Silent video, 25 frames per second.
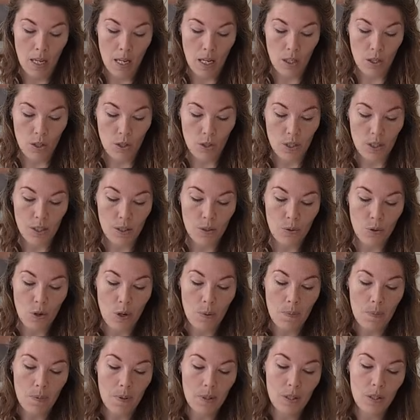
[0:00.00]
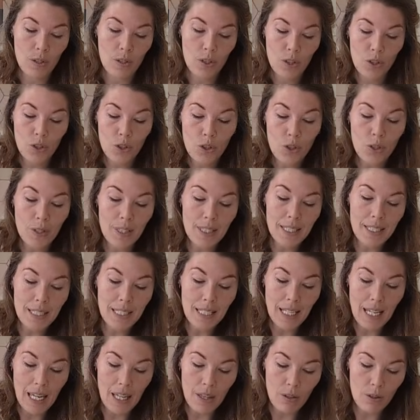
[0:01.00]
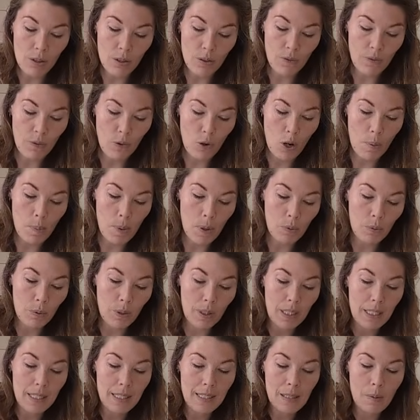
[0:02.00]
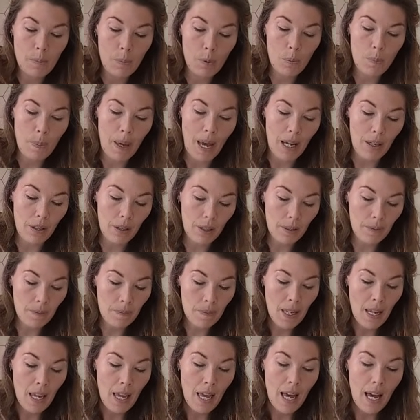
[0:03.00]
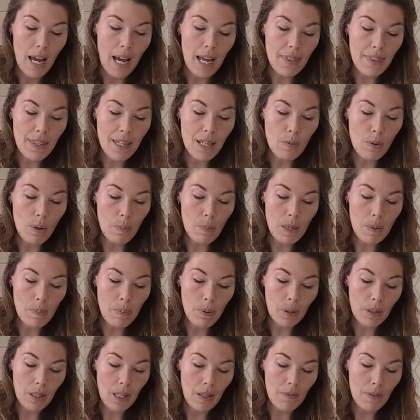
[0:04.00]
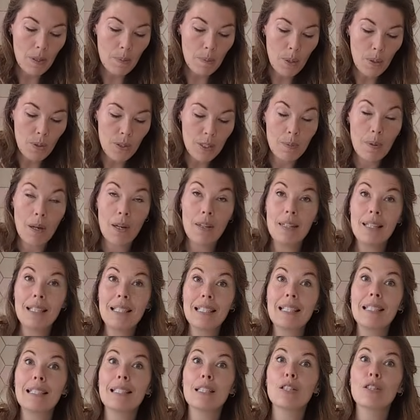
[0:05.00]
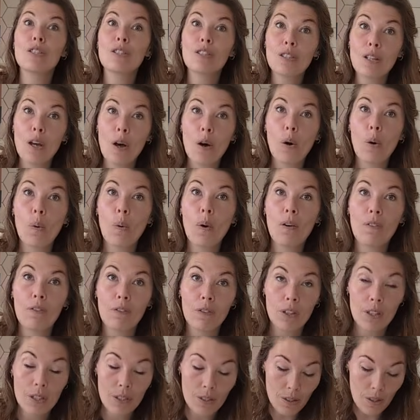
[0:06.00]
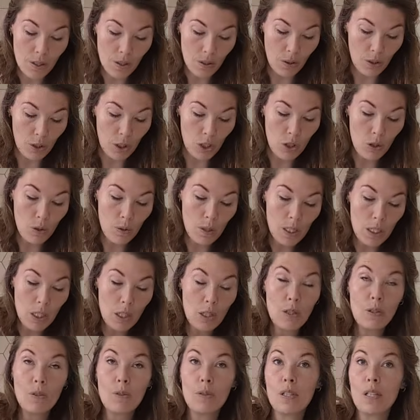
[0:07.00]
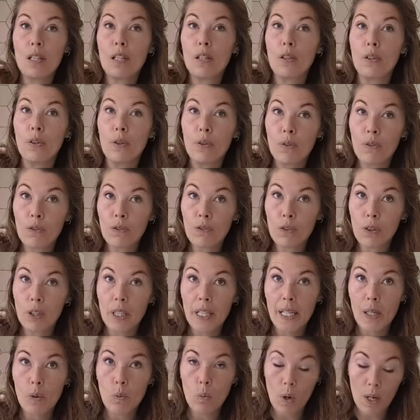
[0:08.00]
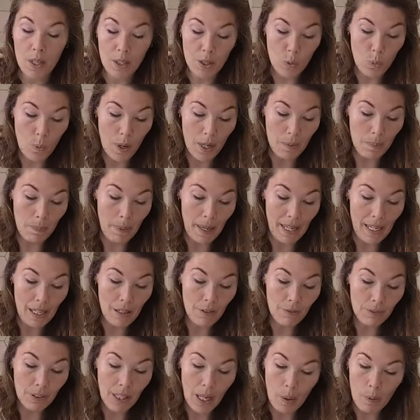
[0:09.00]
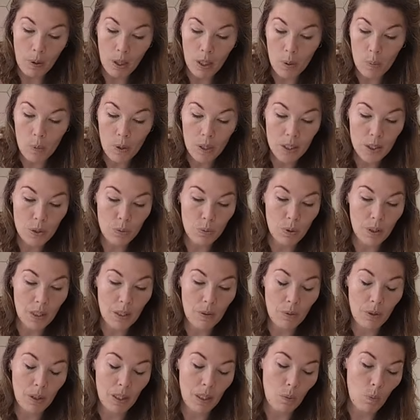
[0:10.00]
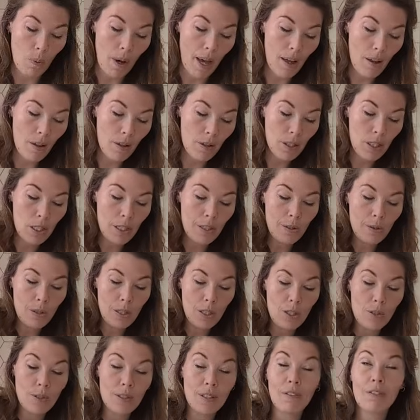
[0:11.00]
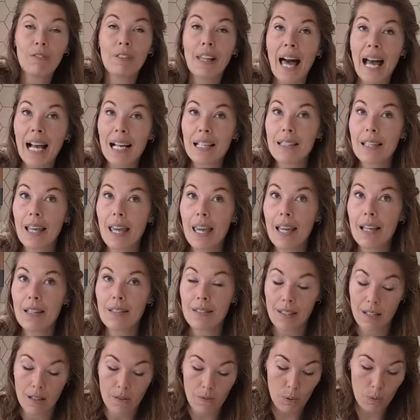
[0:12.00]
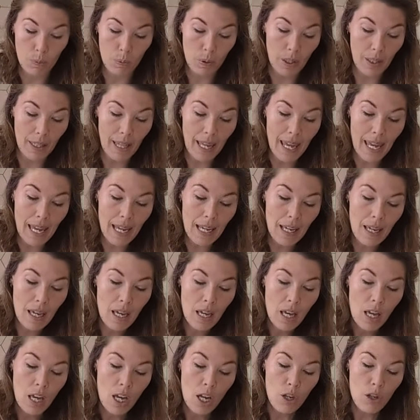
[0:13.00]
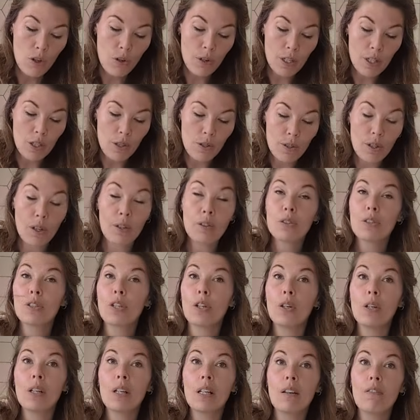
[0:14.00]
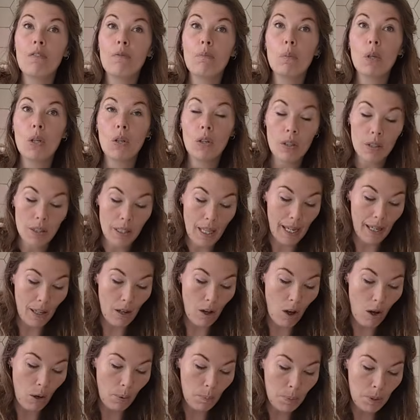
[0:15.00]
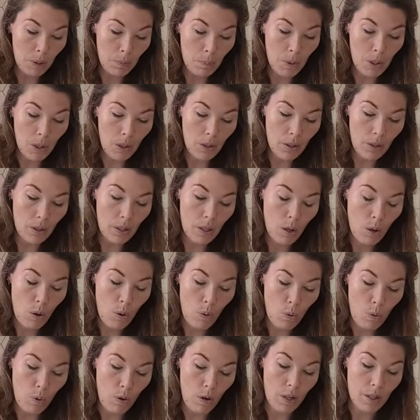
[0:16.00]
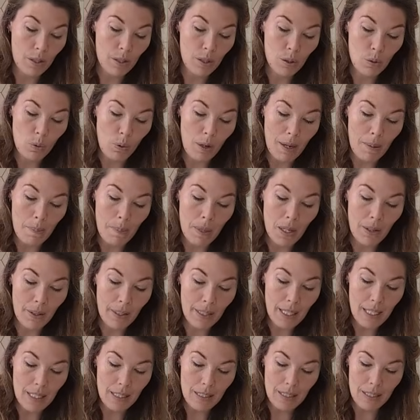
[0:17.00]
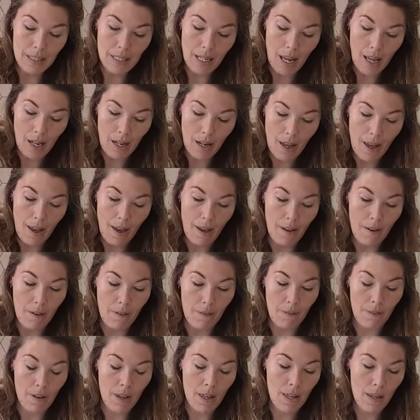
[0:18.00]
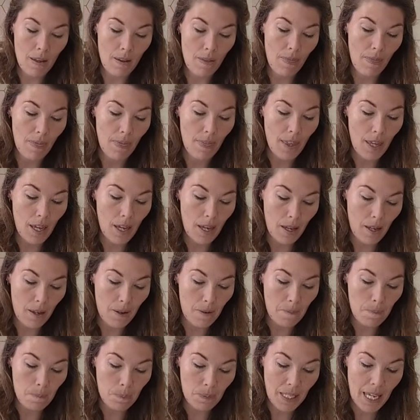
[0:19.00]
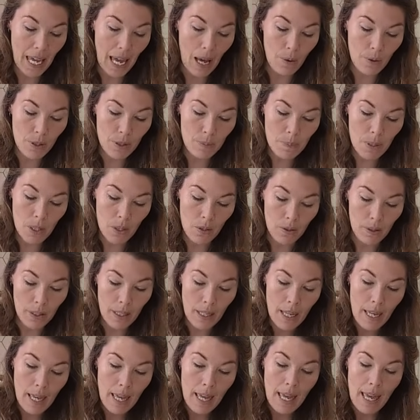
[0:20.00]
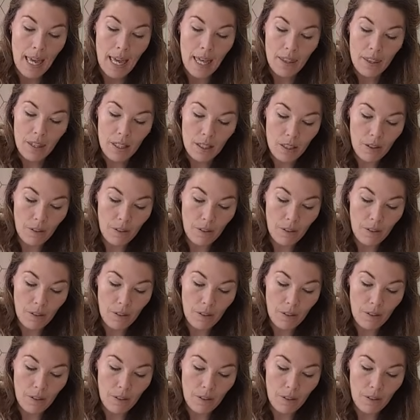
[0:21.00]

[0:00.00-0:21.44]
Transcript: And you just stir this together to form a really simple batter. I think what people love the most about this is it's so versatile. You can use gluten-free 1-to-1 baking flour. It works really, really well. You can use a flax egg instead of a real egg. You can use alternative milk like almond milk or soy milk instead of the cow's milk. The